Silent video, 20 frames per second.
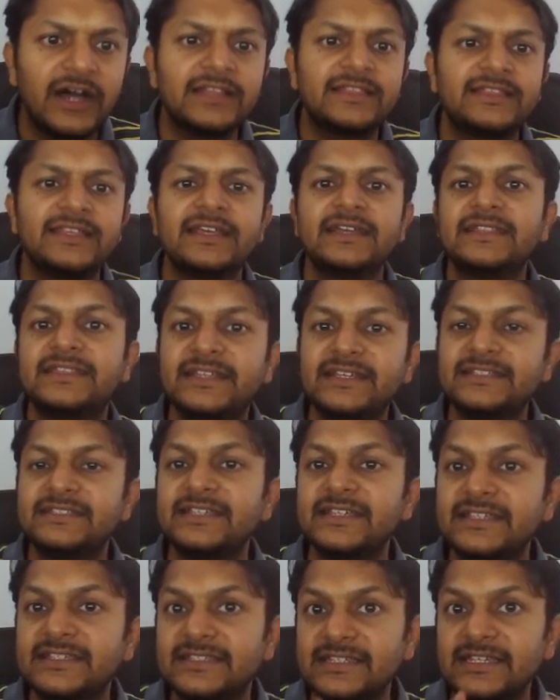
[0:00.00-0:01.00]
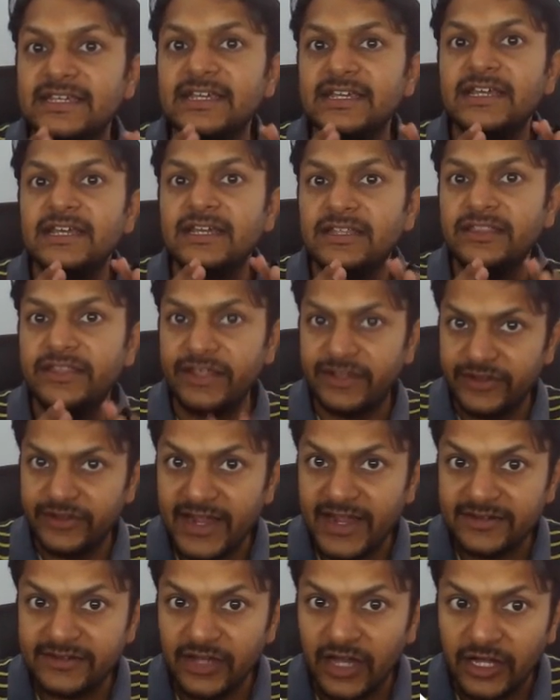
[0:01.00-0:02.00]
I think this is the
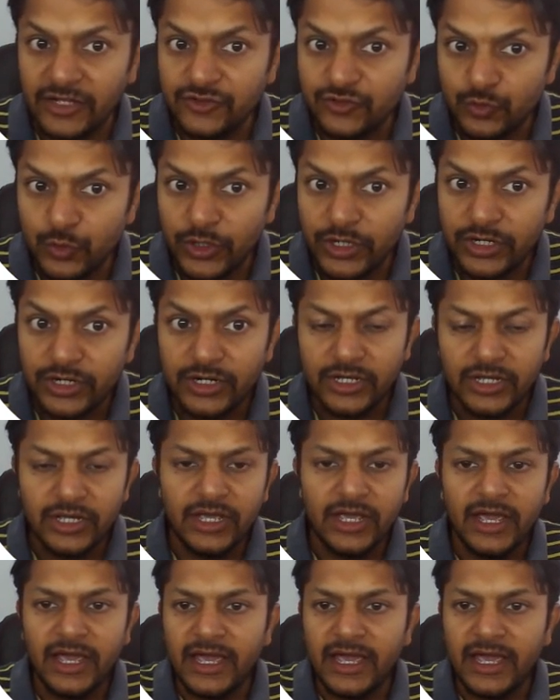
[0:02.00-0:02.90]
correct answer.